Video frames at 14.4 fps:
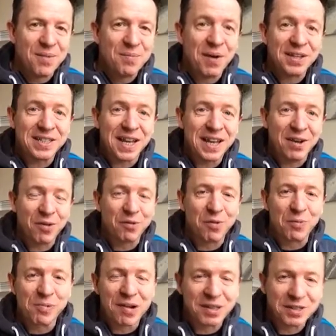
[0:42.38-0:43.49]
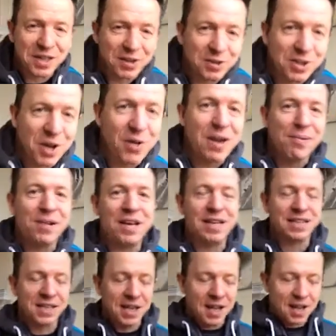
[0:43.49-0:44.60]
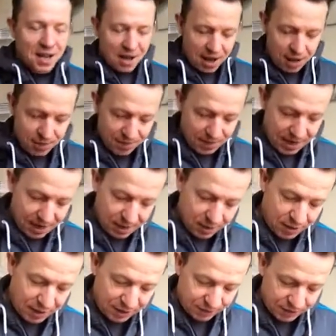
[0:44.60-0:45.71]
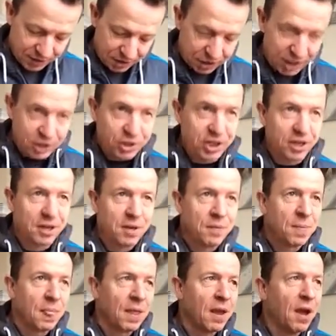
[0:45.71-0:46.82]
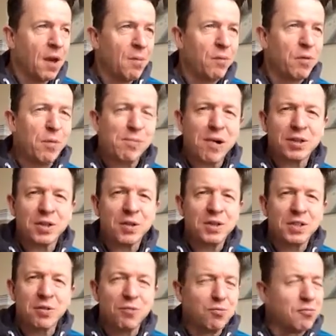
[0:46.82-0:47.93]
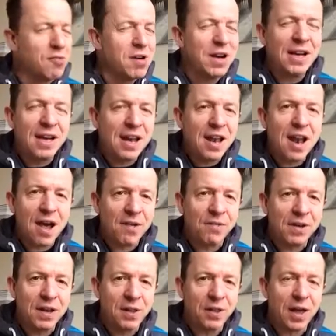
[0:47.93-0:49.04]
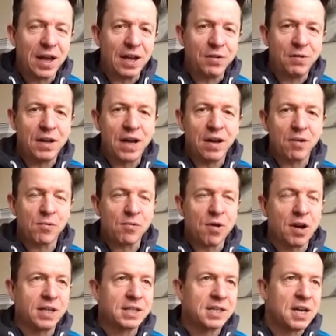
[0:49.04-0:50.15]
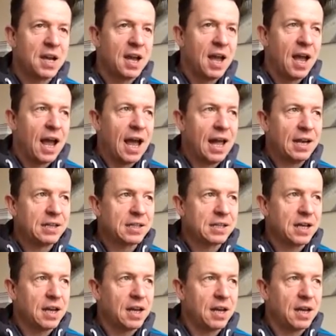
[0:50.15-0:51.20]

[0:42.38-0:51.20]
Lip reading: my take on vibrato, so here it is, and thanks for the suggestion. Vibrato is a really lovely thing if you get it right, and